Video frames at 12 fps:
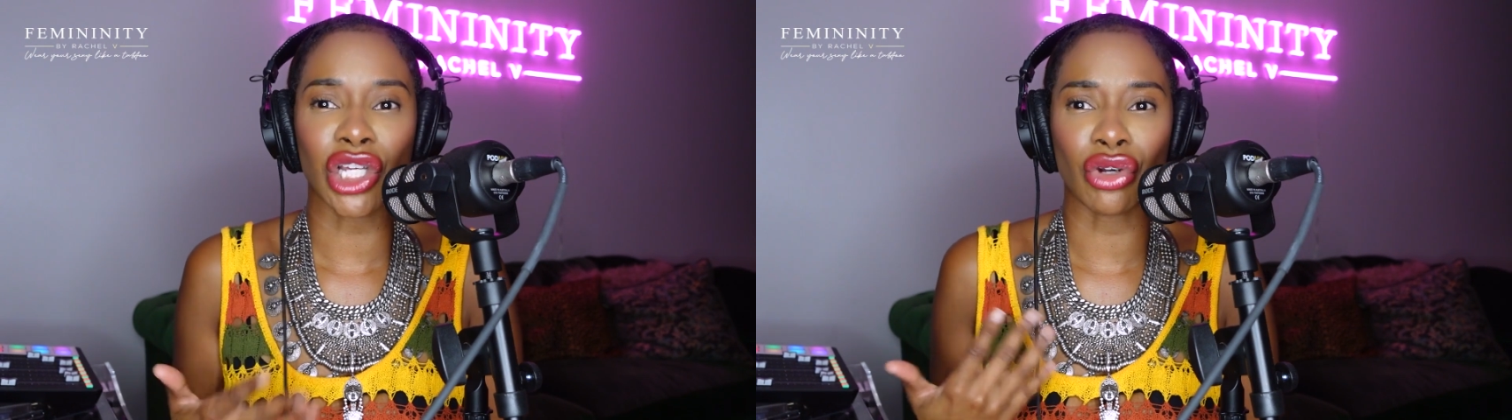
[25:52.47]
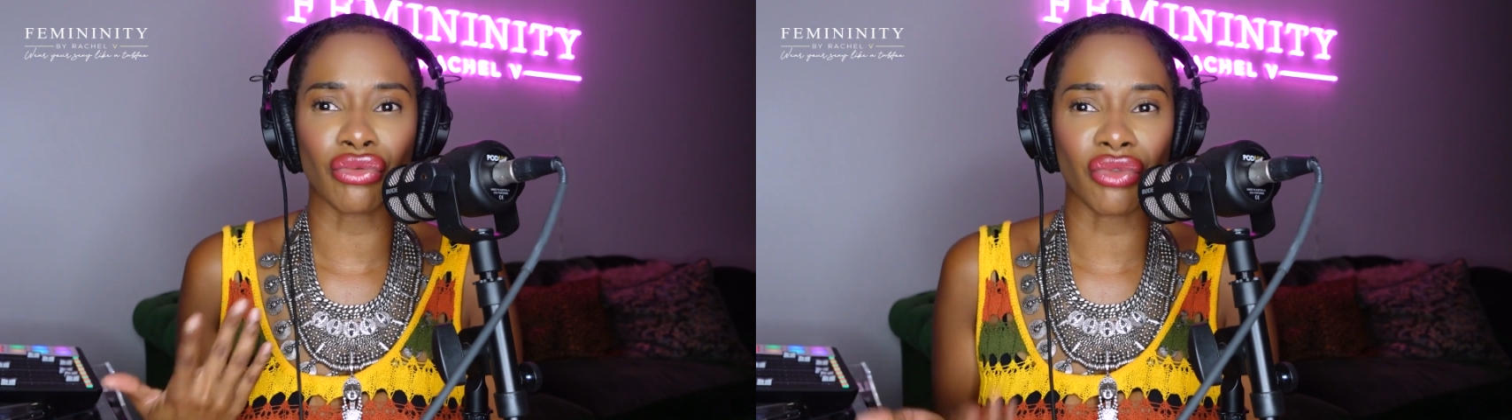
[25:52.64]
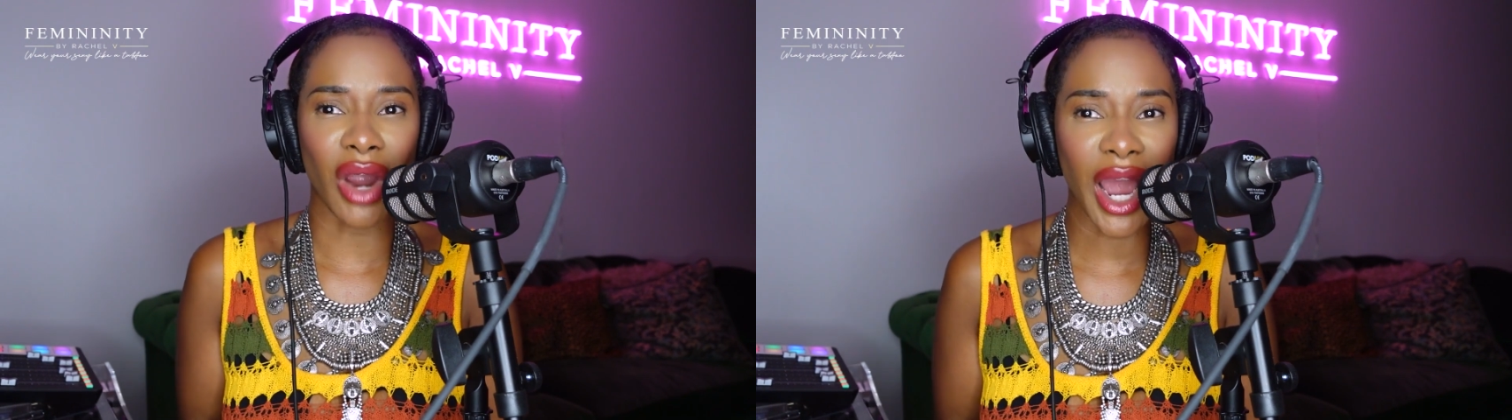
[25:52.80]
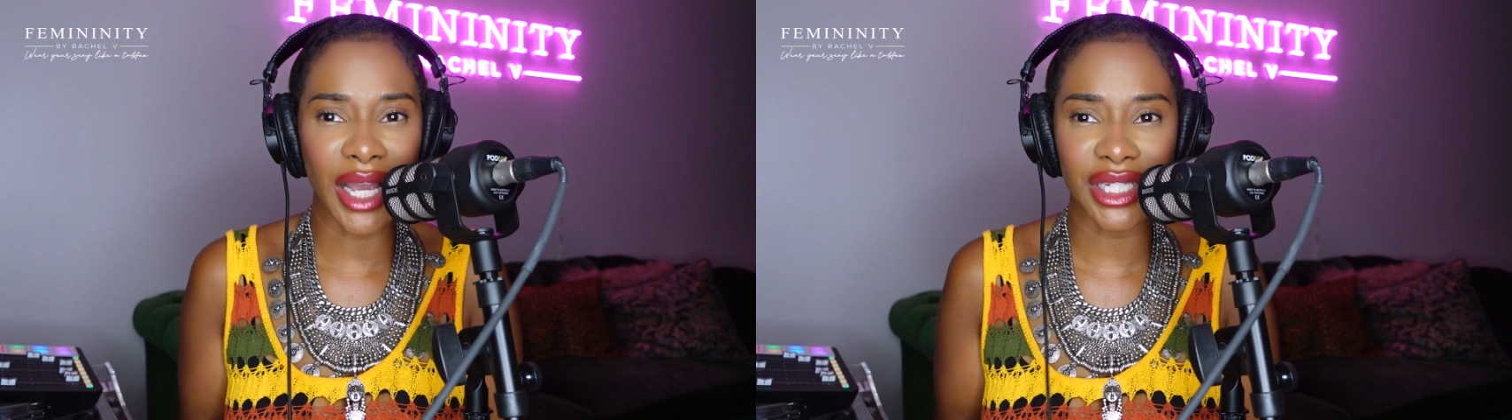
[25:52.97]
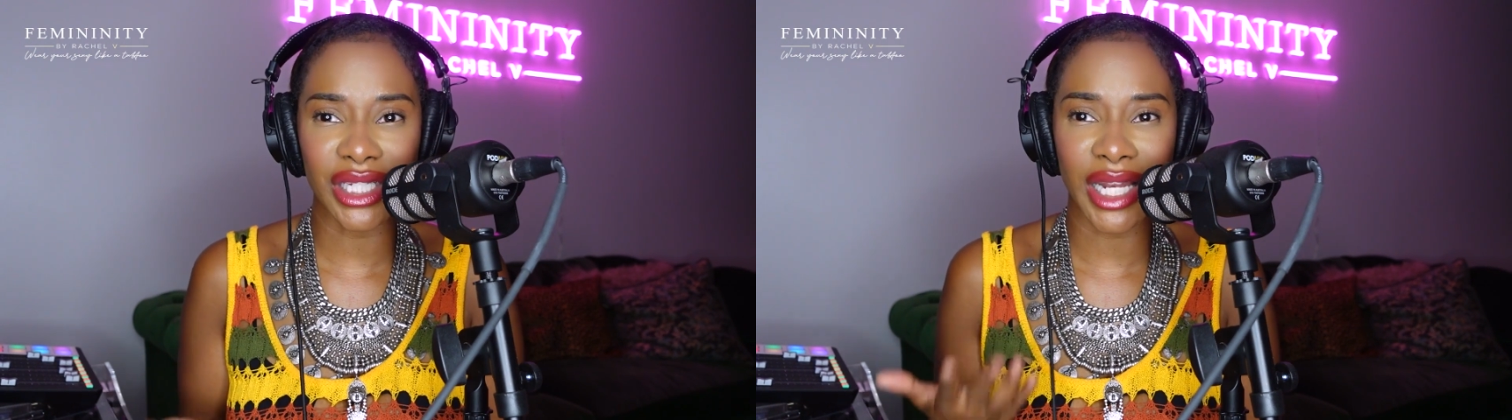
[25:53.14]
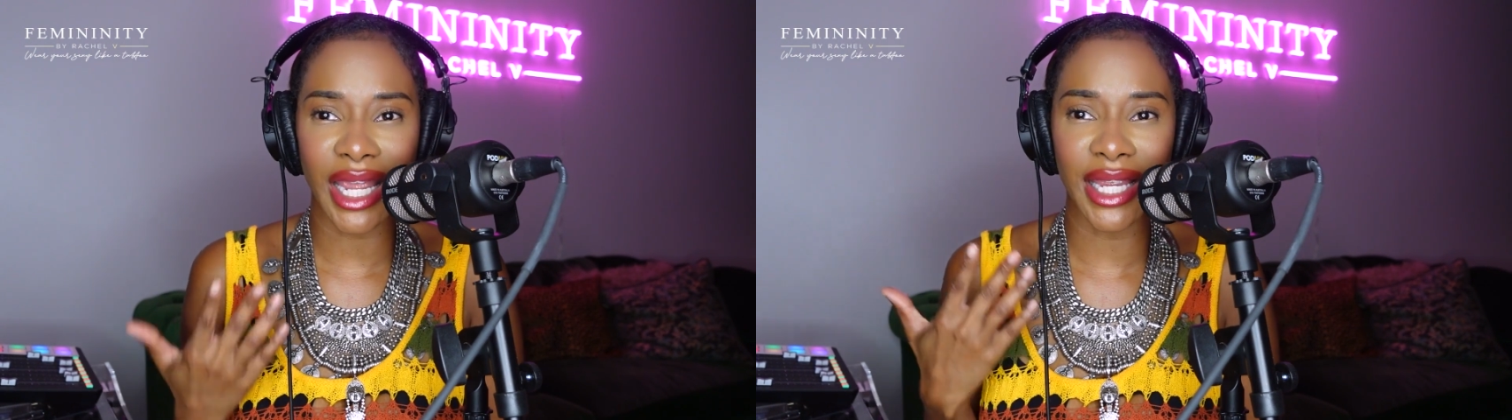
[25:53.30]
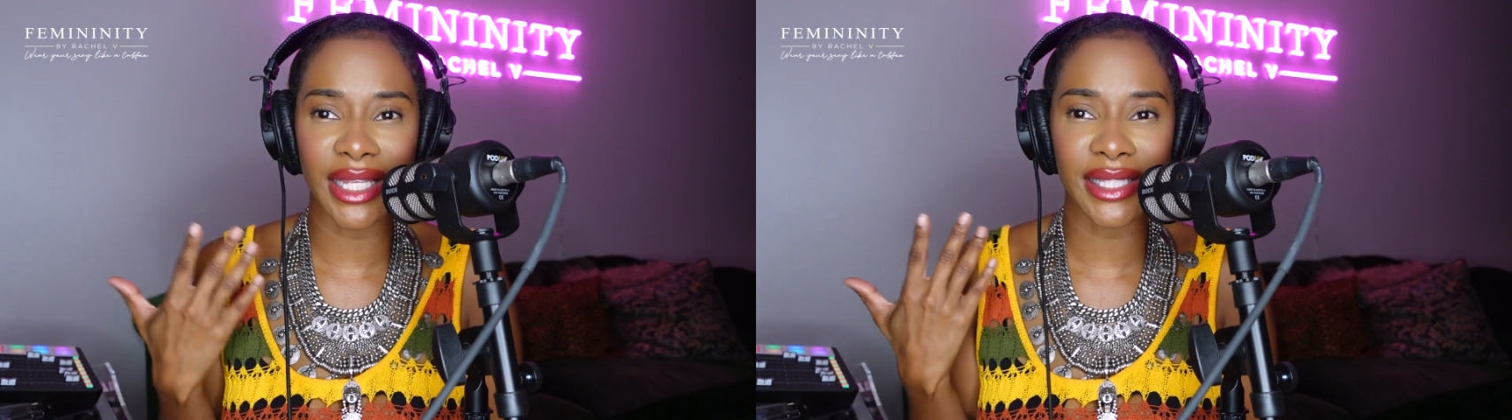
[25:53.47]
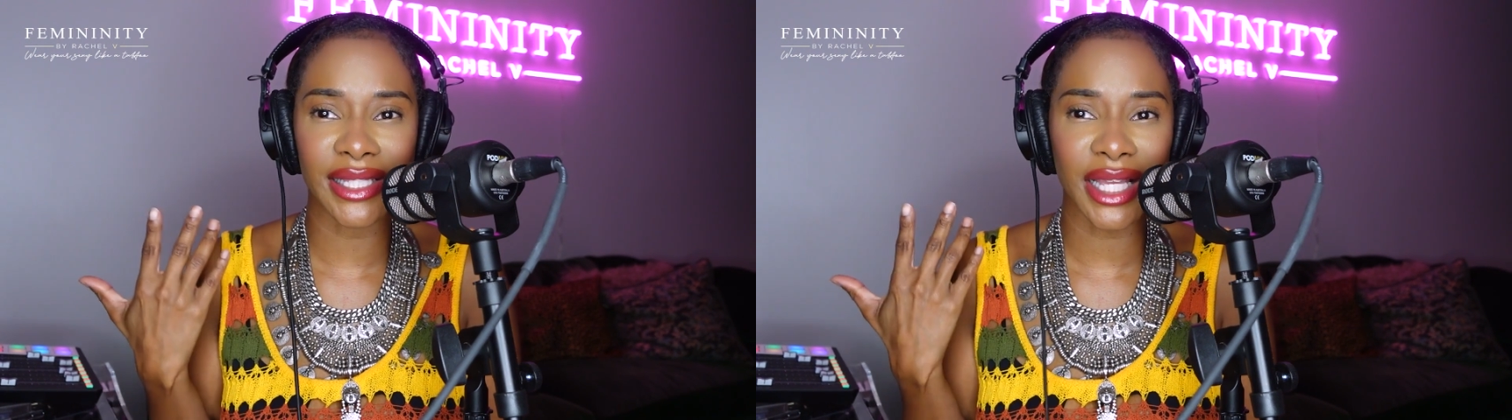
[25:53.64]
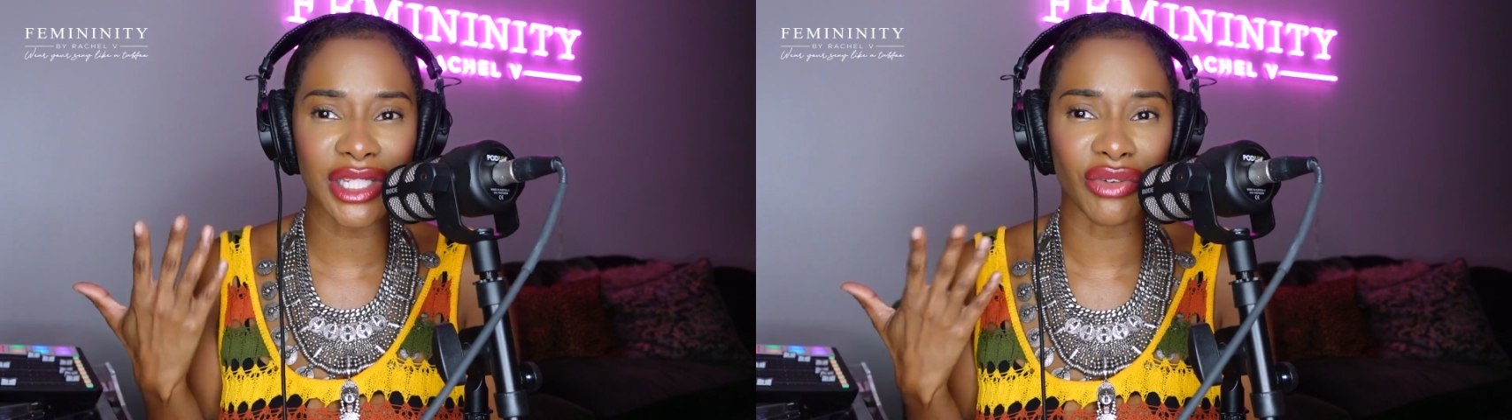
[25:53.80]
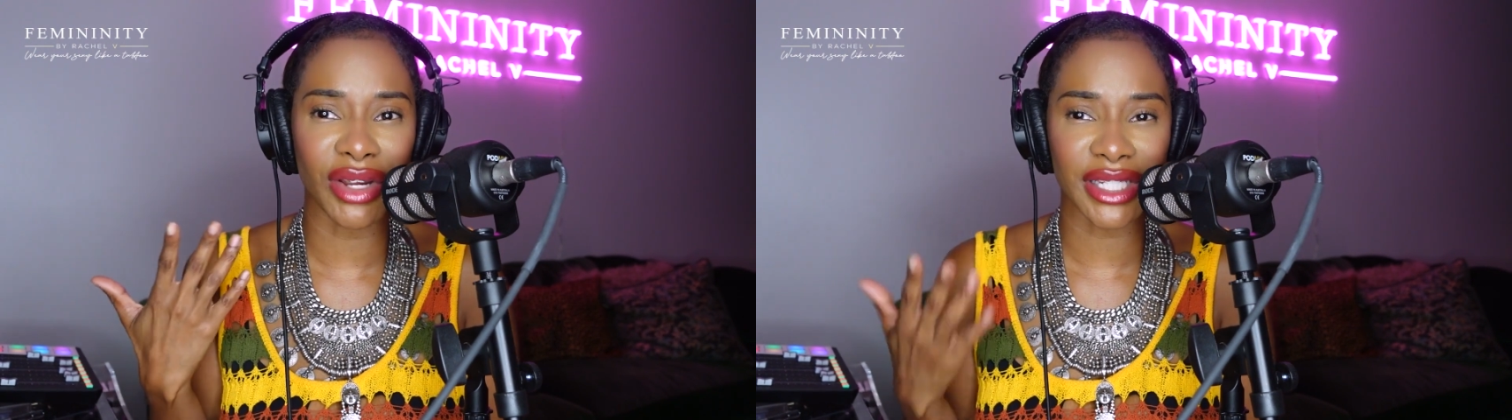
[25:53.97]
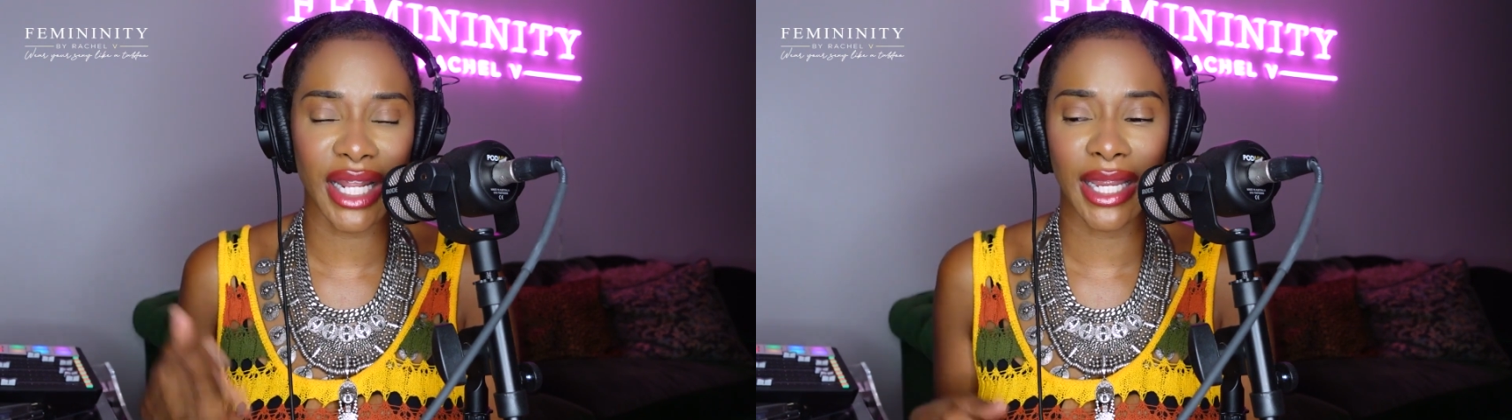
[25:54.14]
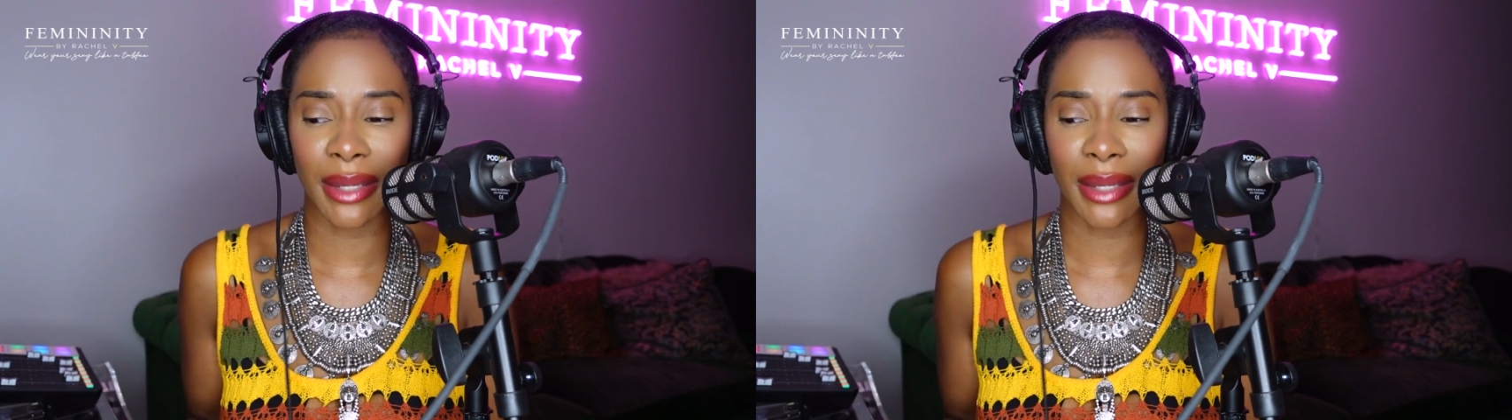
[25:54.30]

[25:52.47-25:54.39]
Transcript: a rush, like in such a rush, like